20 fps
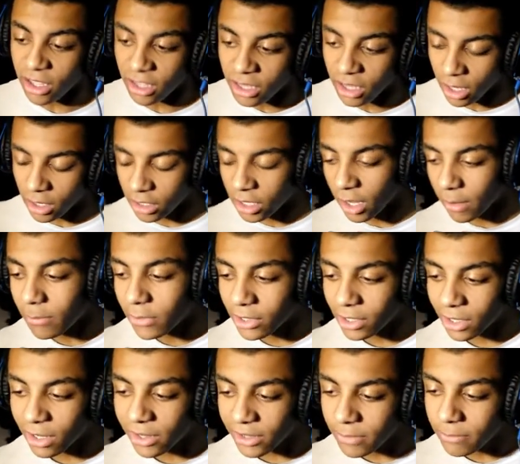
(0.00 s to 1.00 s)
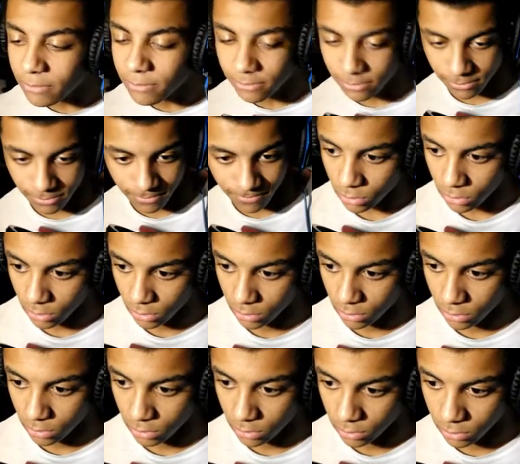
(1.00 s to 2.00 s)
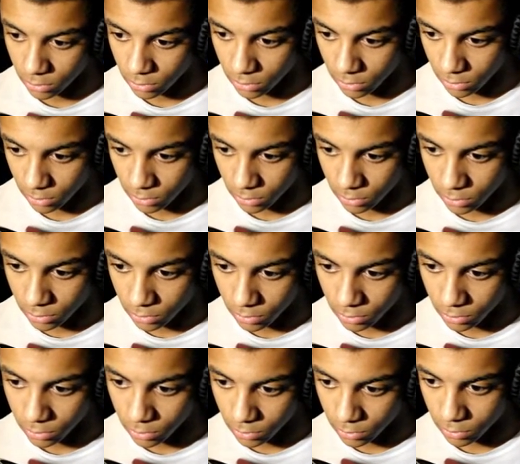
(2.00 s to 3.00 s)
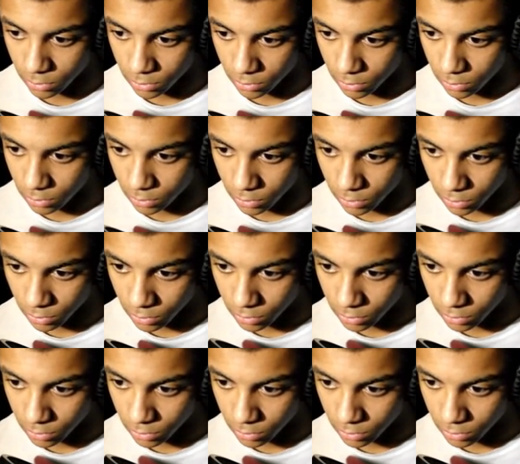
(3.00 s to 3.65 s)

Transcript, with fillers: Come on, Liam. I'm sorry, sir. Police officer, I need your car.